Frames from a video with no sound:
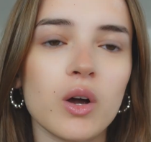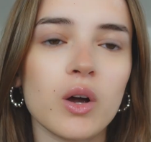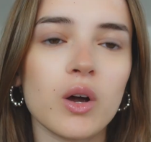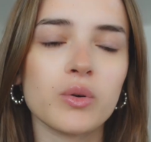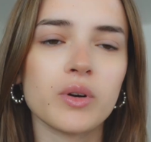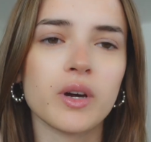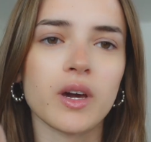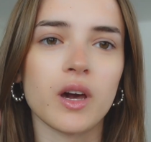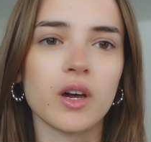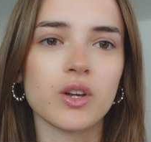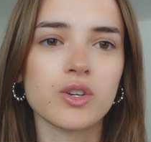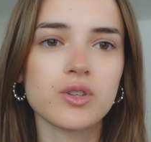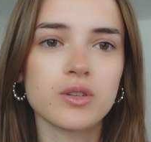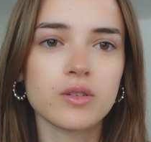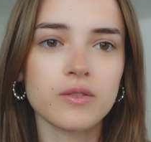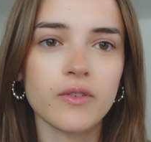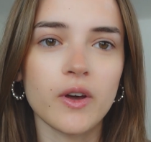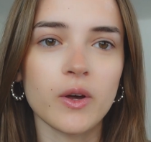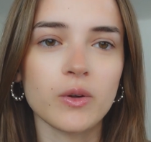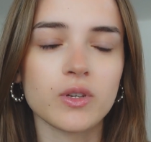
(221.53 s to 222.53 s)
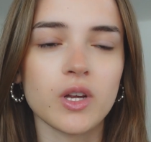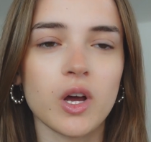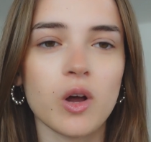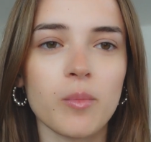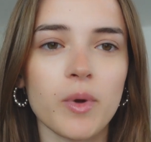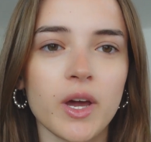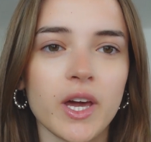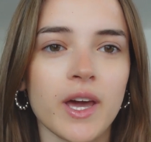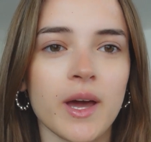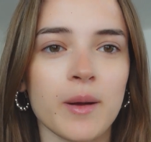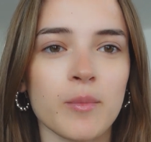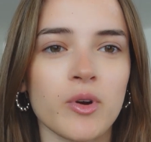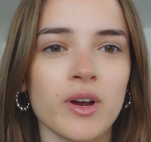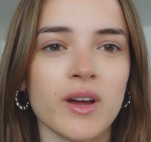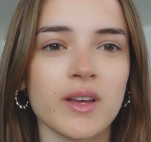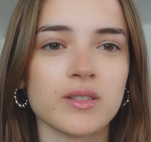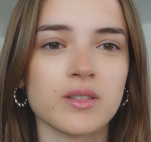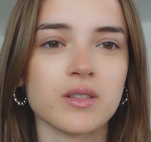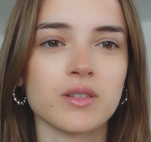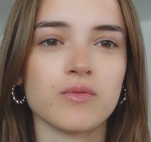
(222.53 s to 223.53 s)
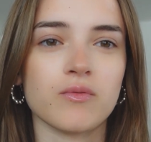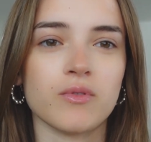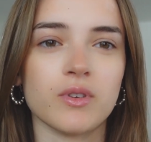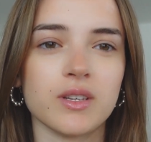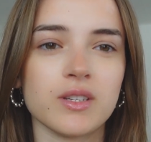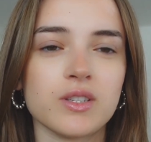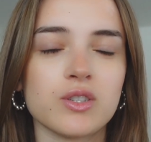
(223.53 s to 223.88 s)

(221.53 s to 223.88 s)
Okay, I just found out my camera has this really